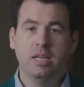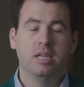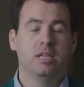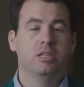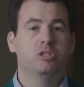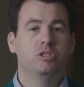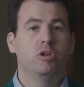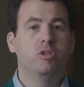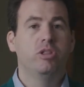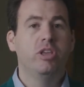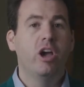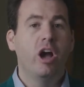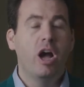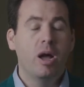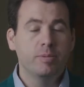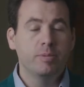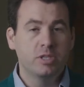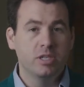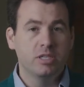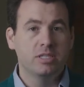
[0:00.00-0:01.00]
So the
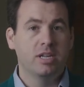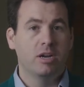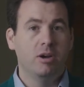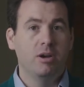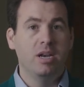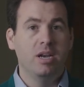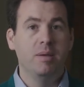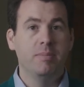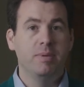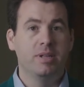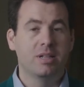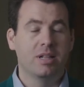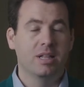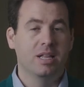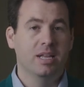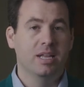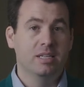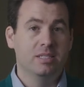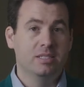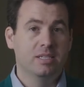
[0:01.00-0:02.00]
options are
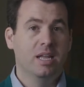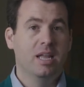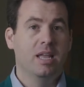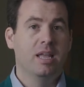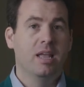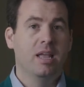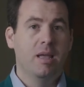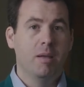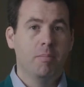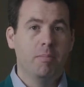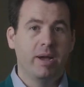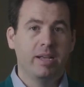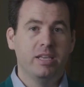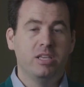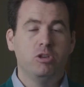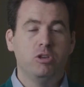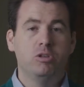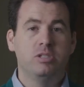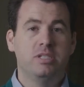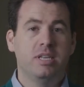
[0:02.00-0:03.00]
limitless by
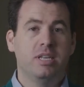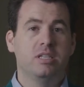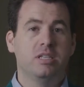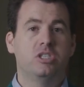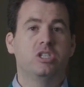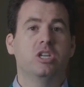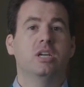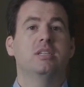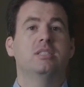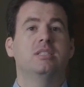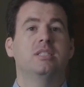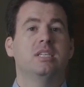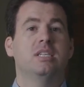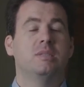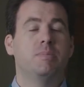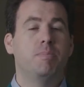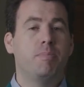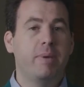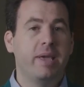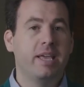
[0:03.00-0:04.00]
using just this
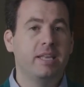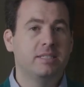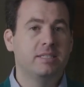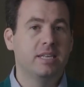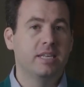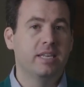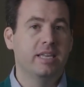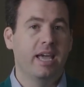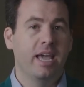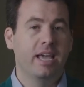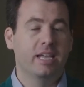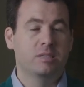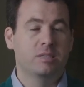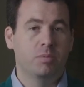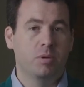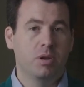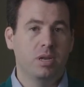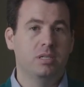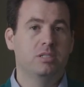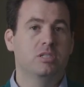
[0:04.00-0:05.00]
basic
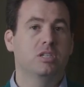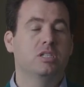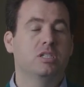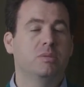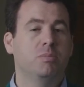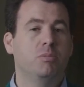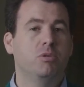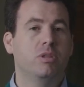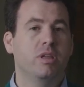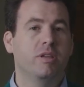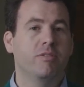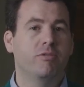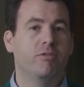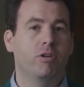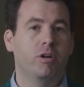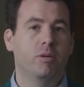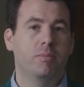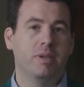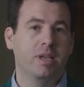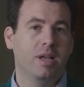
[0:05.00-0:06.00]
exponential smoothing
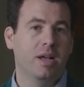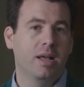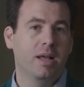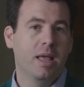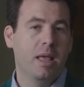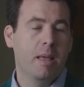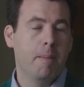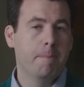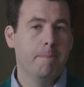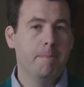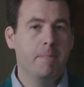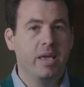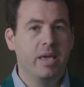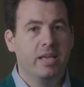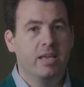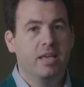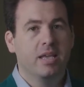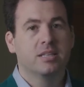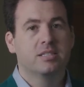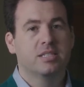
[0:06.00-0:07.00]
formula,
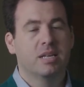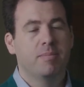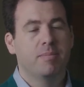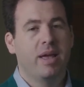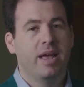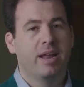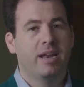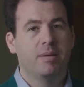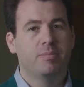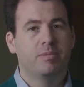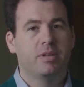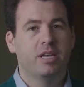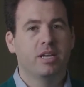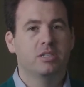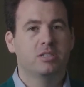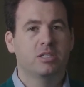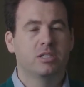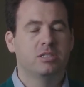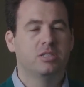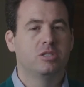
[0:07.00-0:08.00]
making some
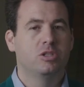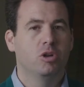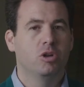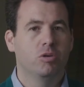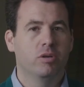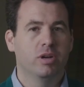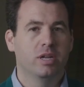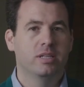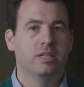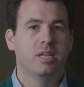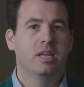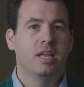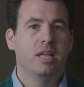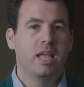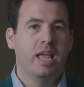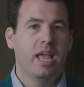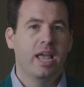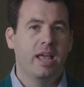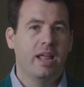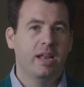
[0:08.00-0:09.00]
adaptations to it,
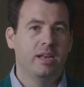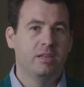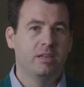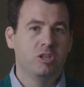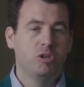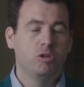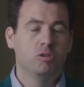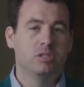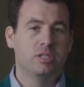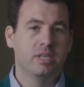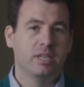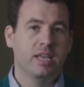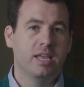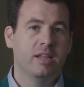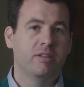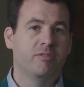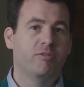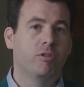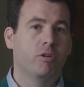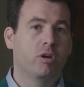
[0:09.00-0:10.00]
and using
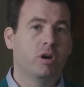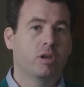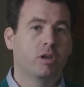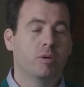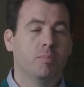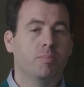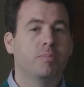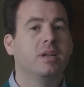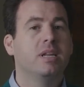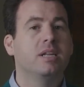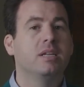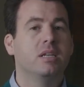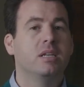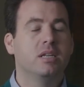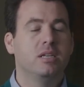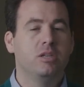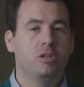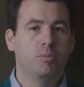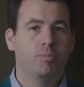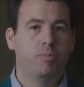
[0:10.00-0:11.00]
it for a completely
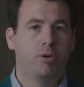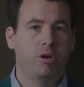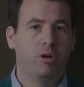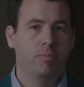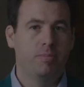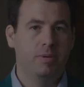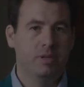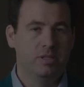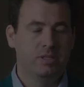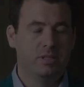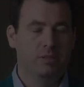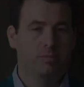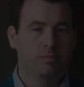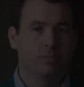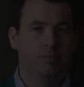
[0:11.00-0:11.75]
new purpose.